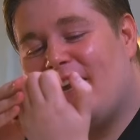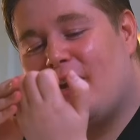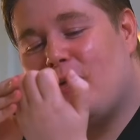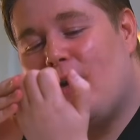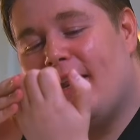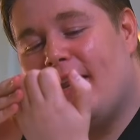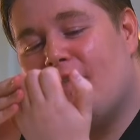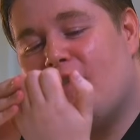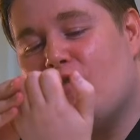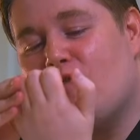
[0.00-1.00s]
Like,
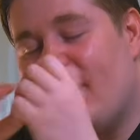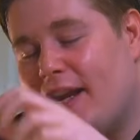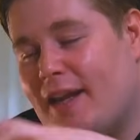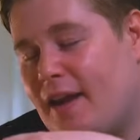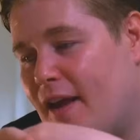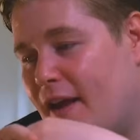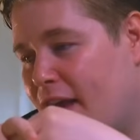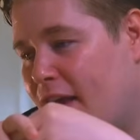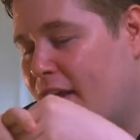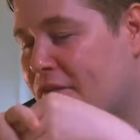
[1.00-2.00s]

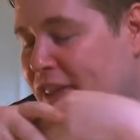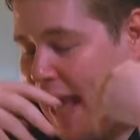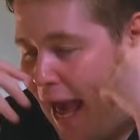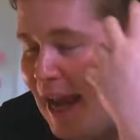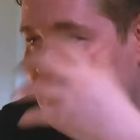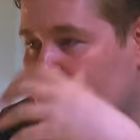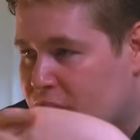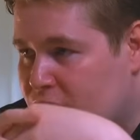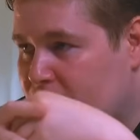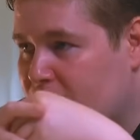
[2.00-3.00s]
if the aim
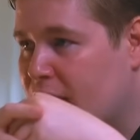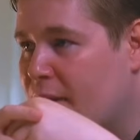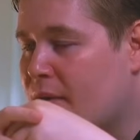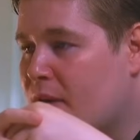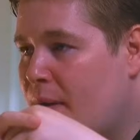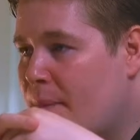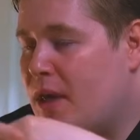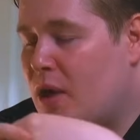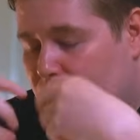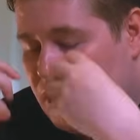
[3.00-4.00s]
was to
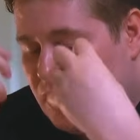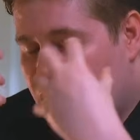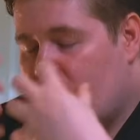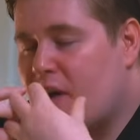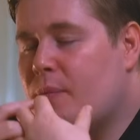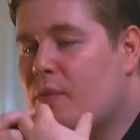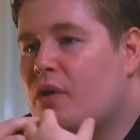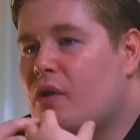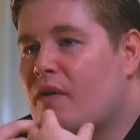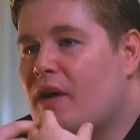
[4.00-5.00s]
build an incredible
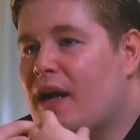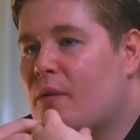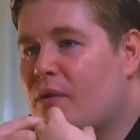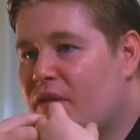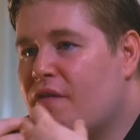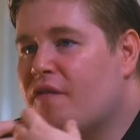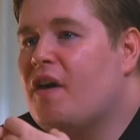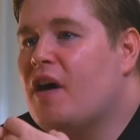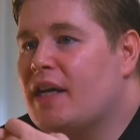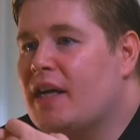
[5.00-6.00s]
career within
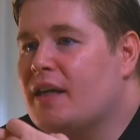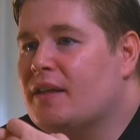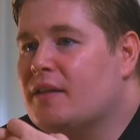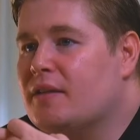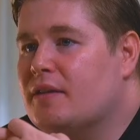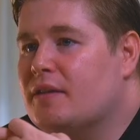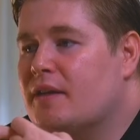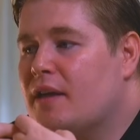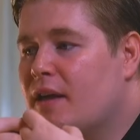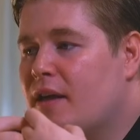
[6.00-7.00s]
finance,
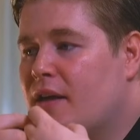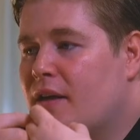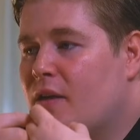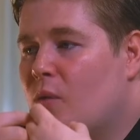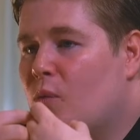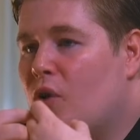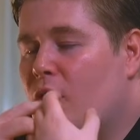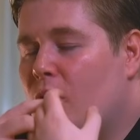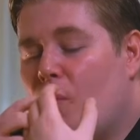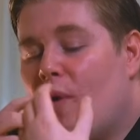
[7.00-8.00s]

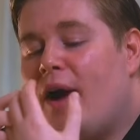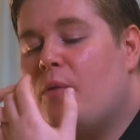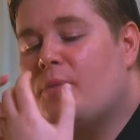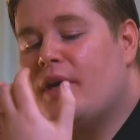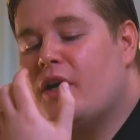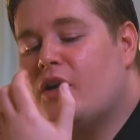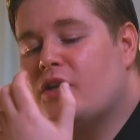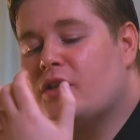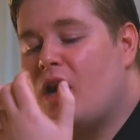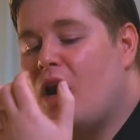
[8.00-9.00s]
where would be a
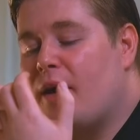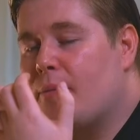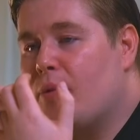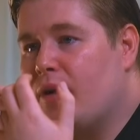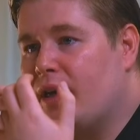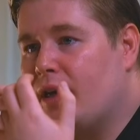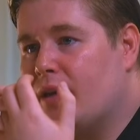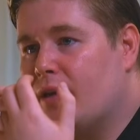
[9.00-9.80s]
good starting point?